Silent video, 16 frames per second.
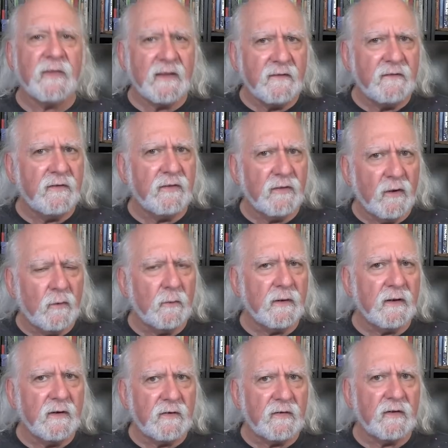even though
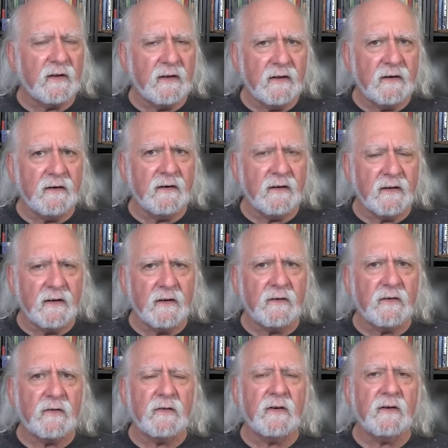it's in
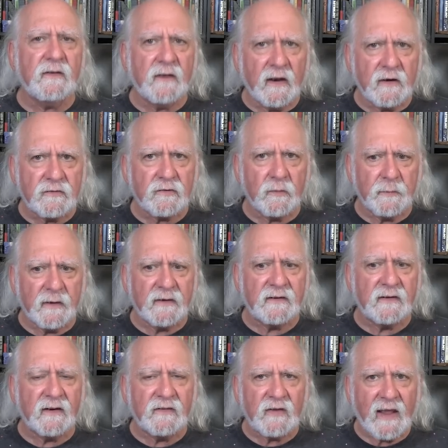its
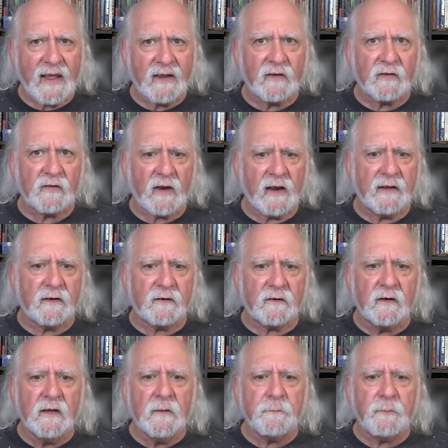detriment, its exile,